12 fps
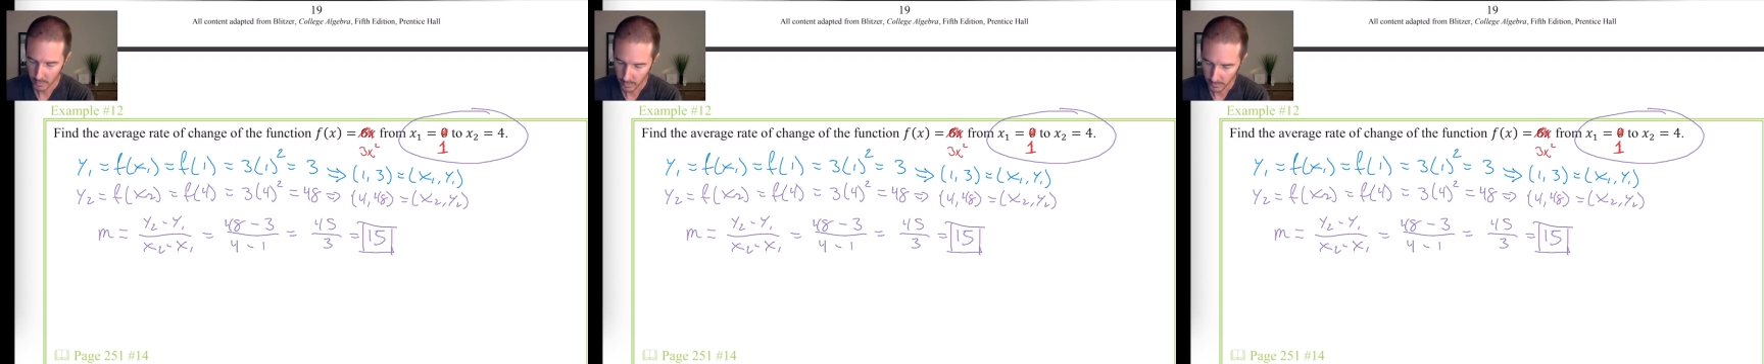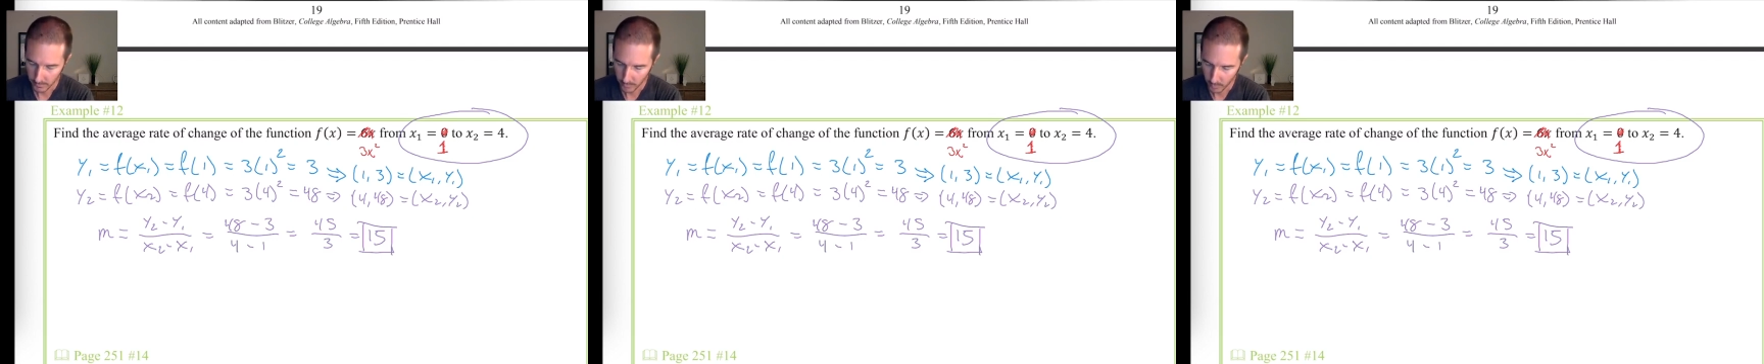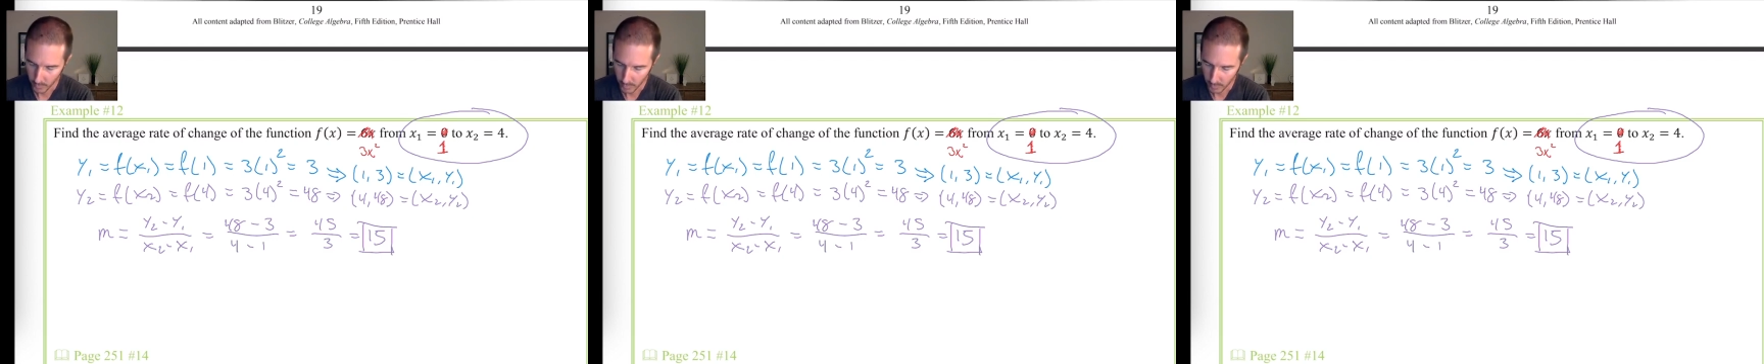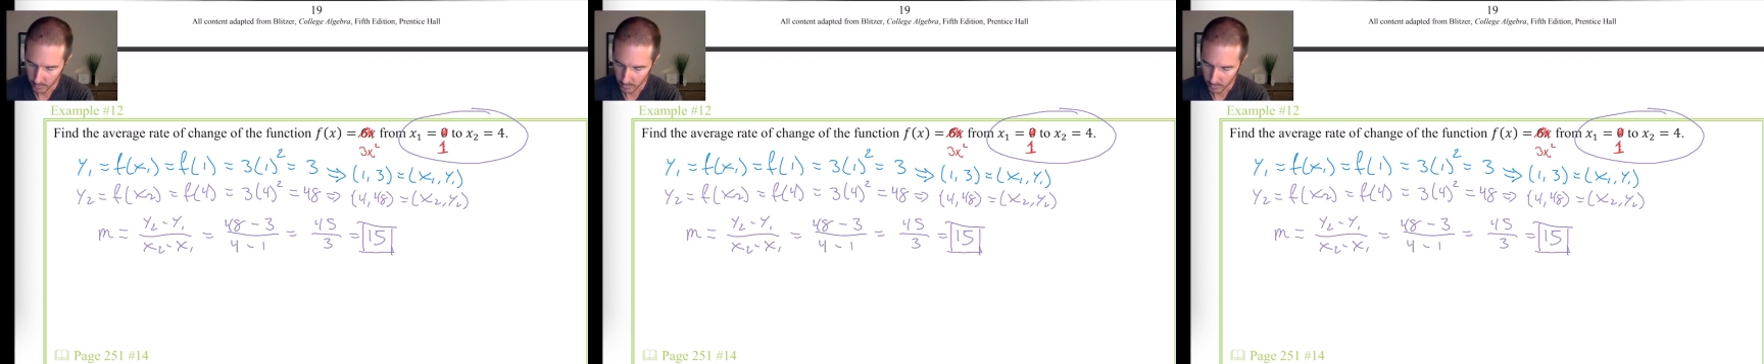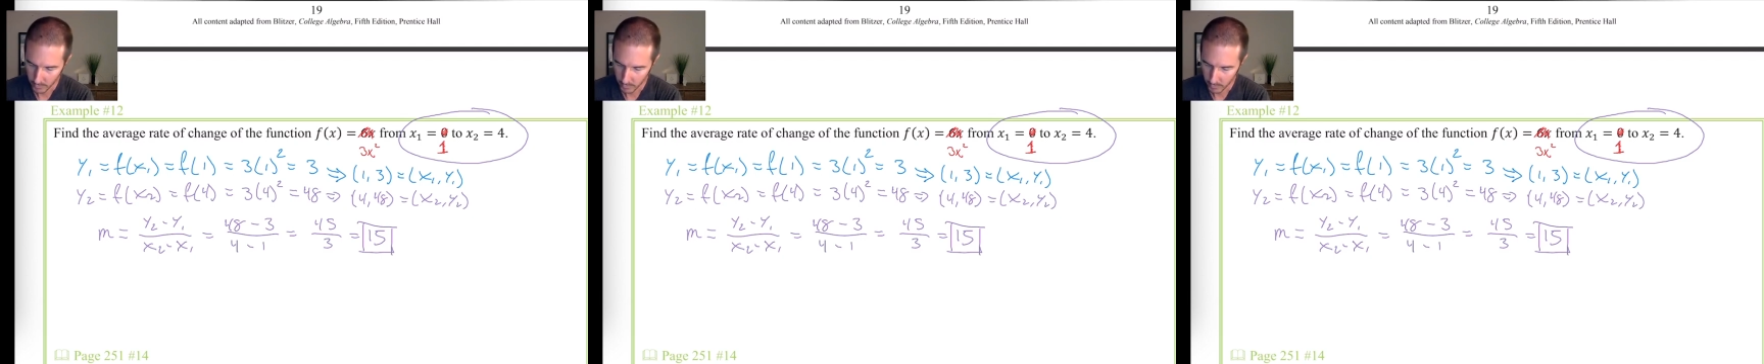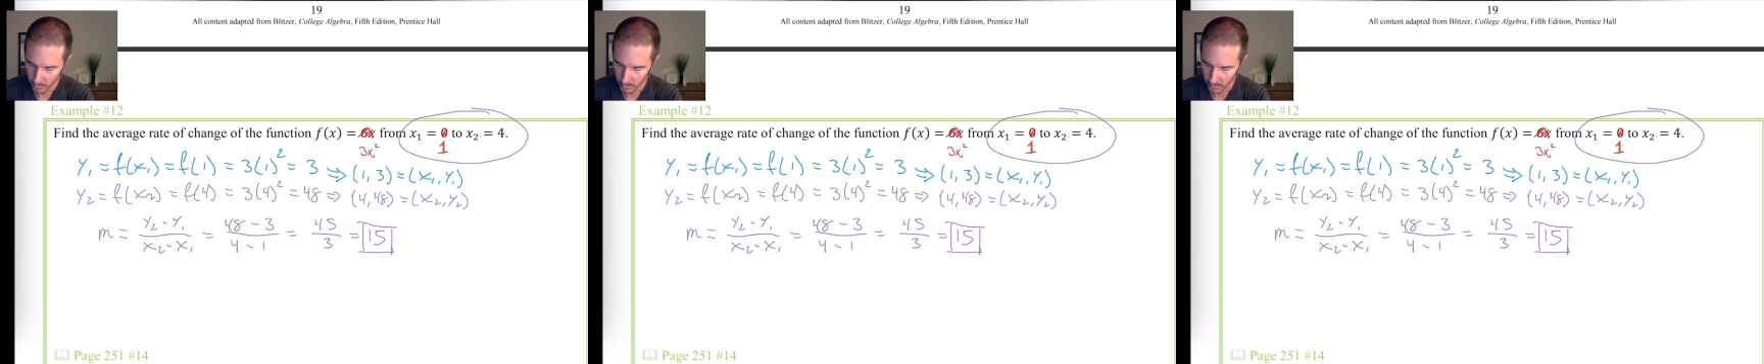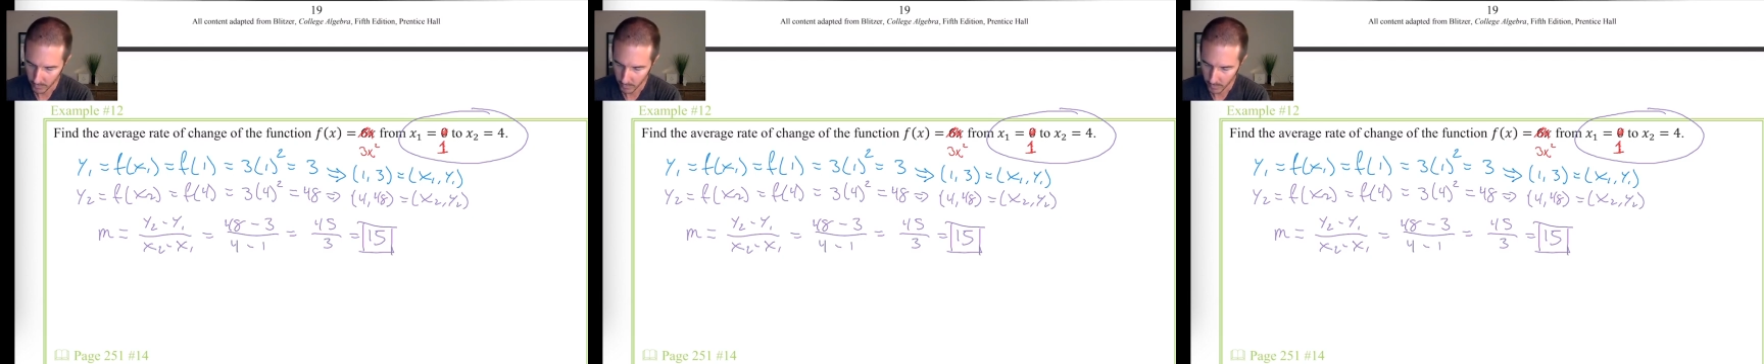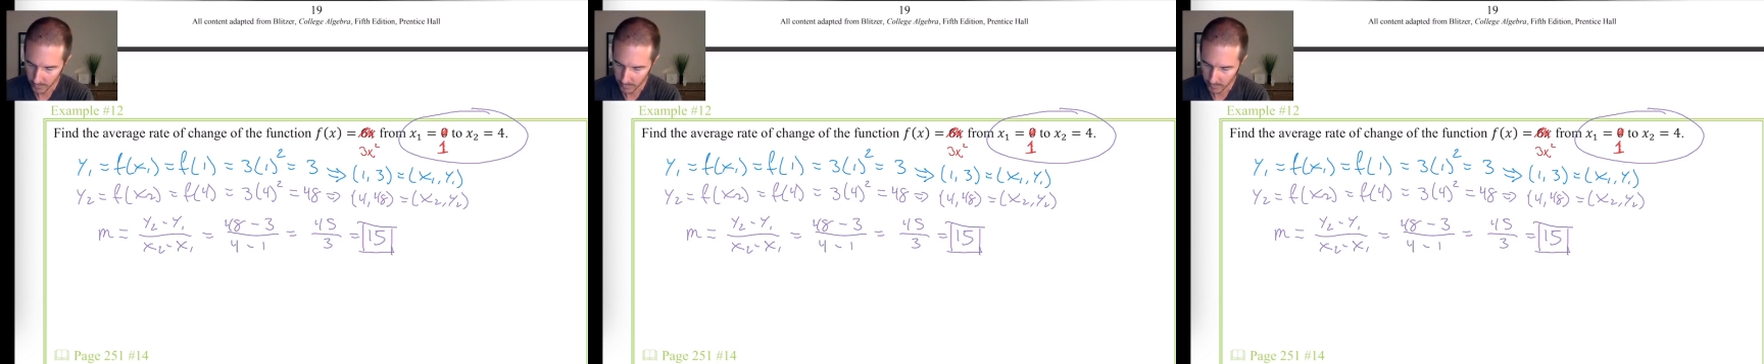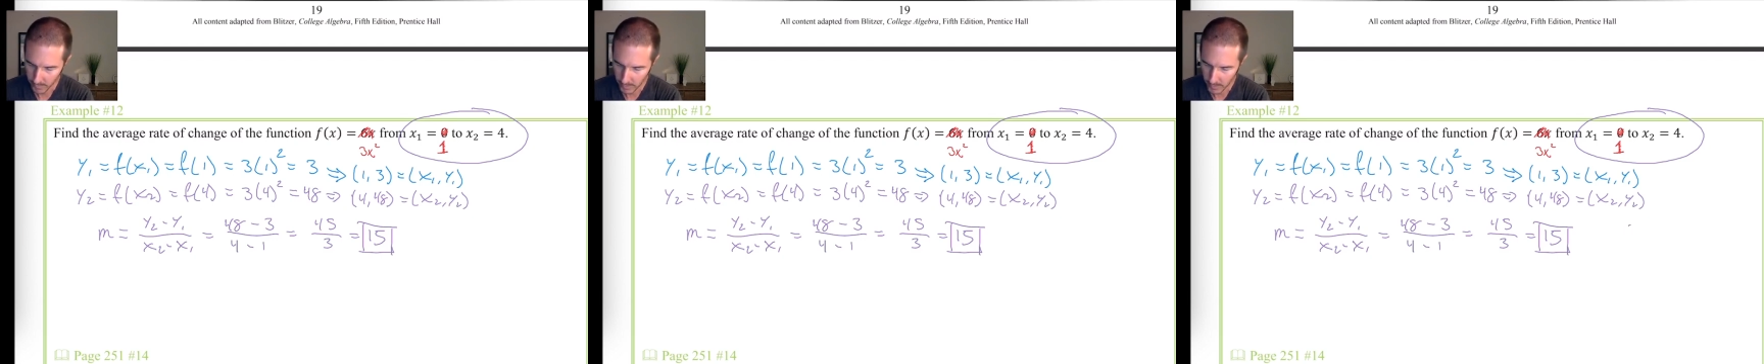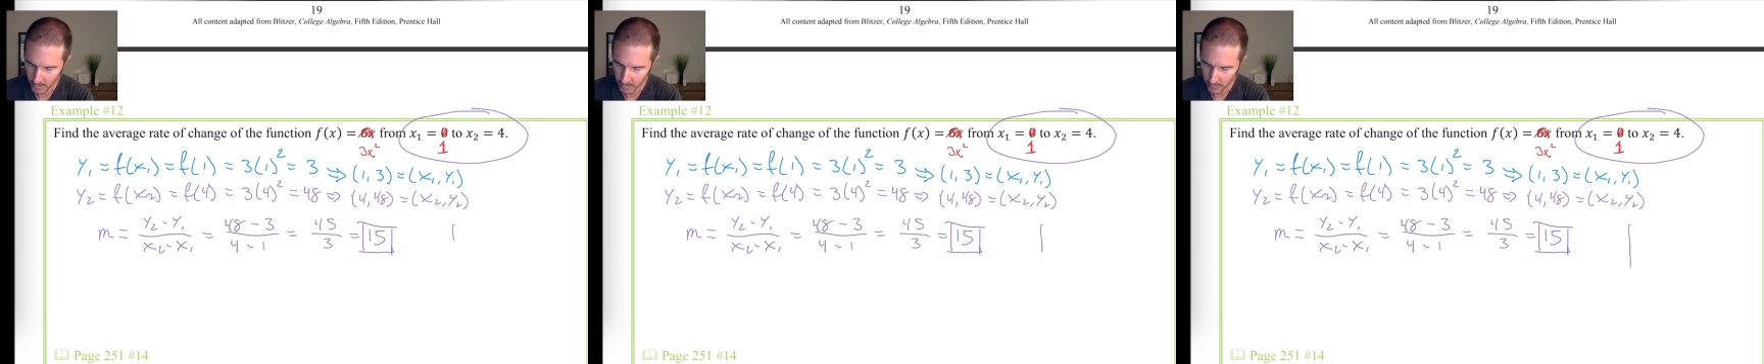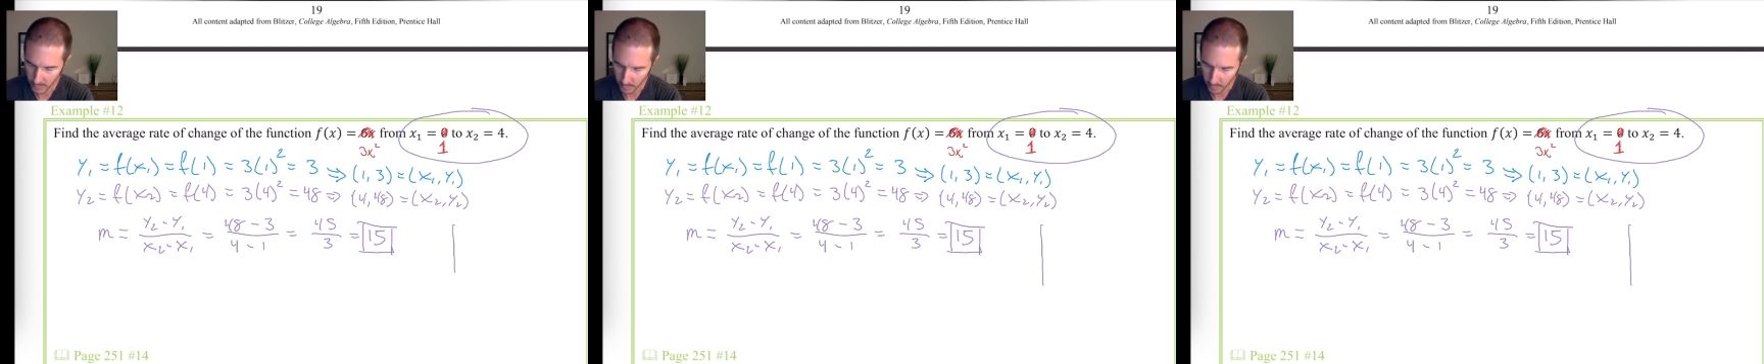If we drew a rough sketch of our